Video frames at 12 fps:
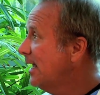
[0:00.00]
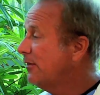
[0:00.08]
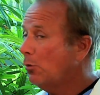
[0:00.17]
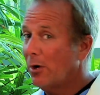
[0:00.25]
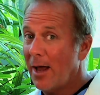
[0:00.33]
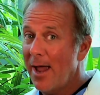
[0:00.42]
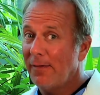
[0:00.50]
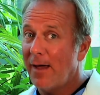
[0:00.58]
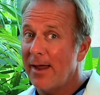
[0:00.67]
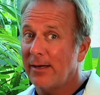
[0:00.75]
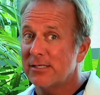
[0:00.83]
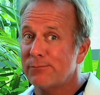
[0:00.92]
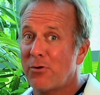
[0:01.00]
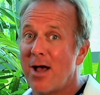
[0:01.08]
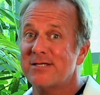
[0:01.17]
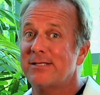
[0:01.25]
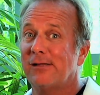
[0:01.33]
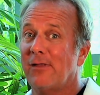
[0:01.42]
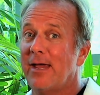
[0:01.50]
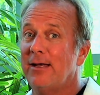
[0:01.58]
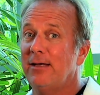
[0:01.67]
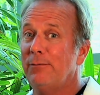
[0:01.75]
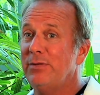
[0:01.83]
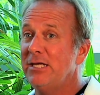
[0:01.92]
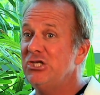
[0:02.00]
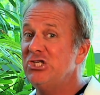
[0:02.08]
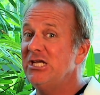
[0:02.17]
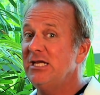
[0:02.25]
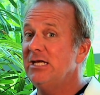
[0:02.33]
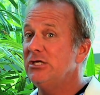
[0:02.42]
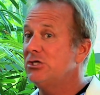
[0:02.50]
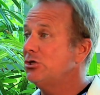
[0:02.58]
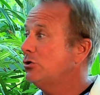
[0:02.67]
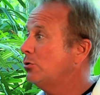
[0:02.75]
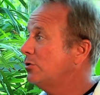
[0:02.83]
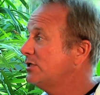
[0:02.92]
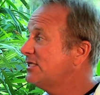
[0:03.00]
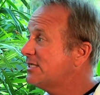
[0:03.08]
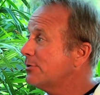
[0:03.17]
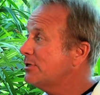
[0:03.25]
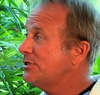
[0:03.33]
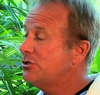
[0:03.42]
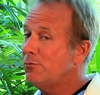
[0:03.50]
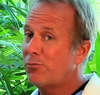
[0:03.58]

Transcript: and the one I like is prostaglandin PGE2, series 2